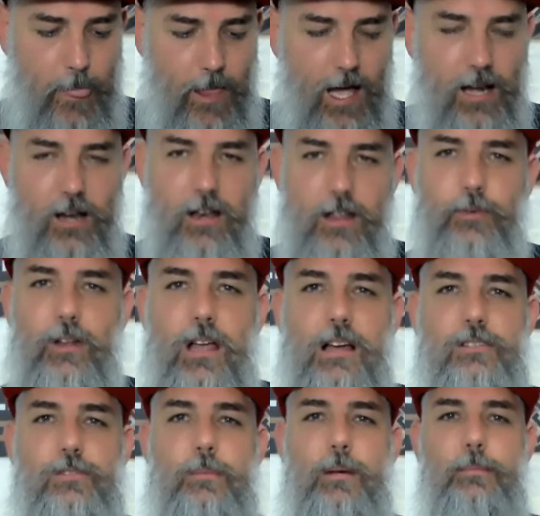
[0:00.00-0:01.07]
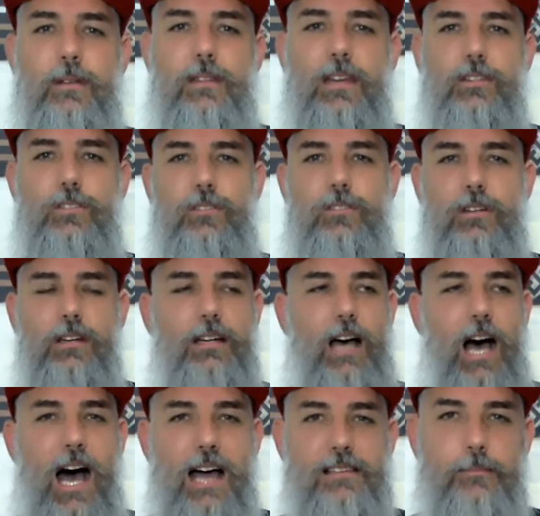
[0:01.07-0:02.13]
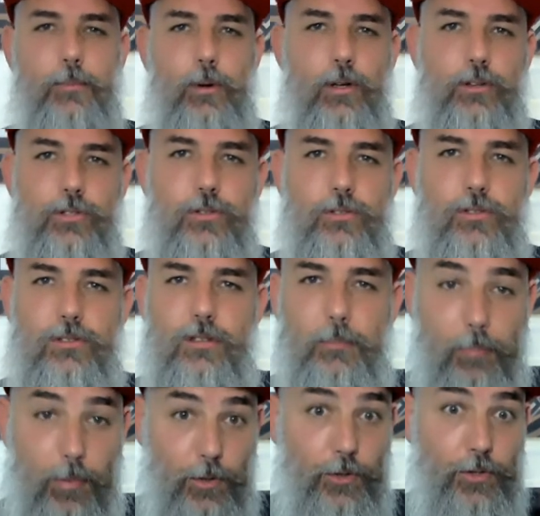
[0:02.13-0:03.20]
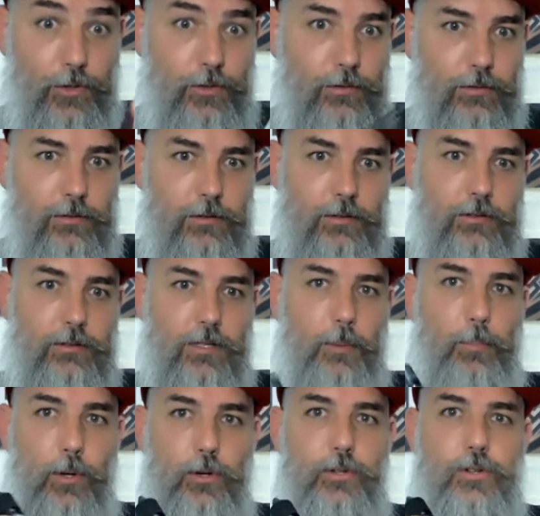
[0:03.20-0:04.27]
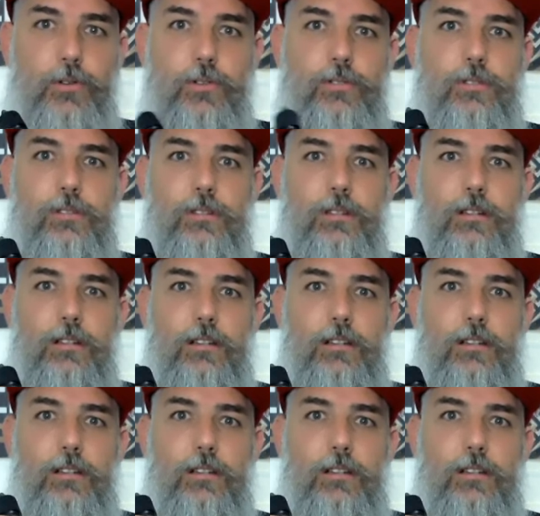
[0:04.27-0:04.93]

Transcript: I don't know if you guys remember that Heisenberg juice, the blue juice.